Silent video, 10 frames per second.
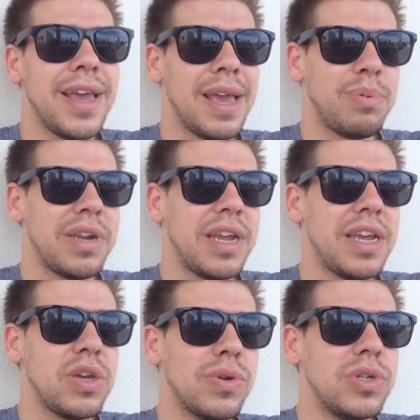happy to
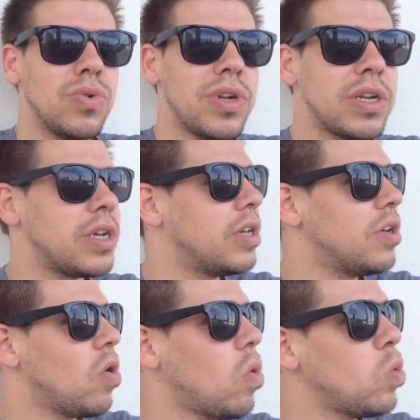hear you enjoyed it.
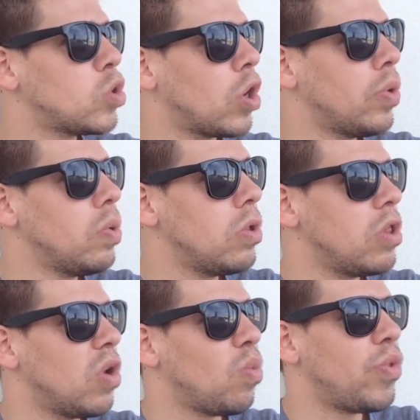Also,
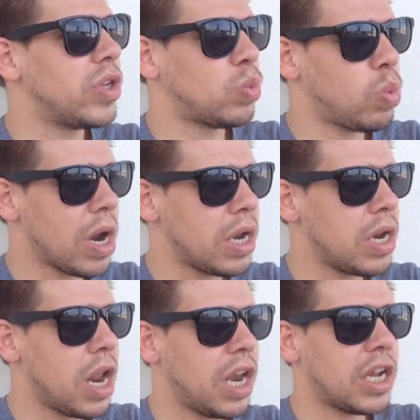there's
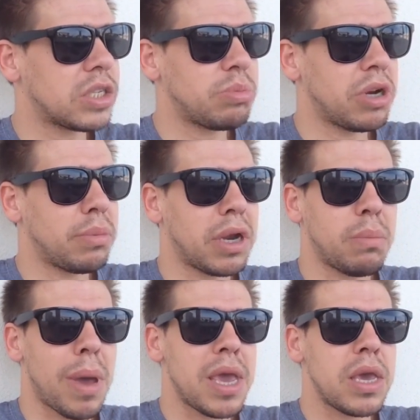one announcement I'm going
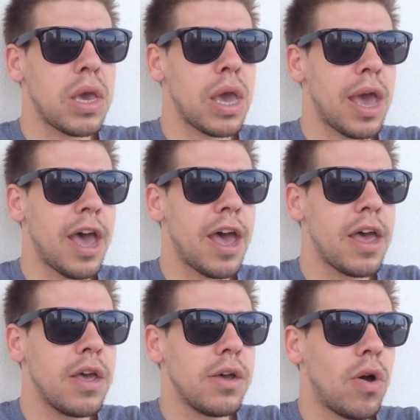to make
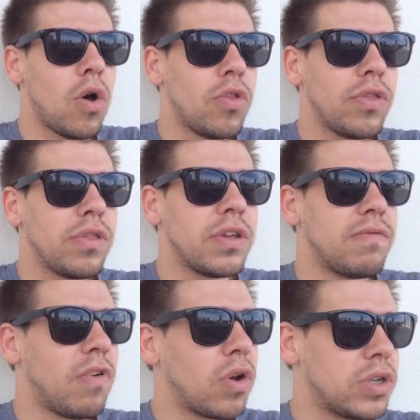on
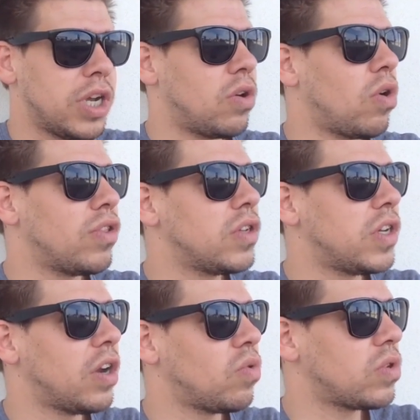the vlog channel, on this
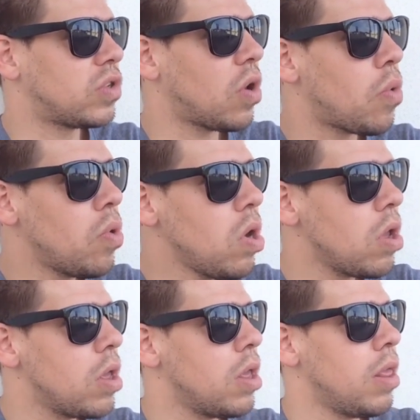channel soon.
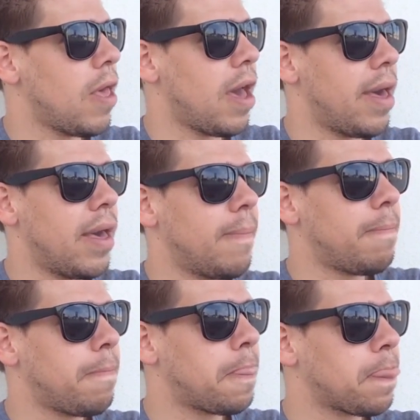
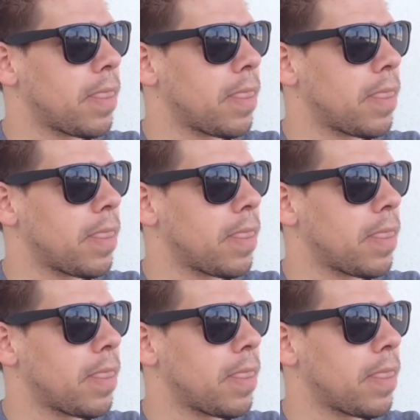I'm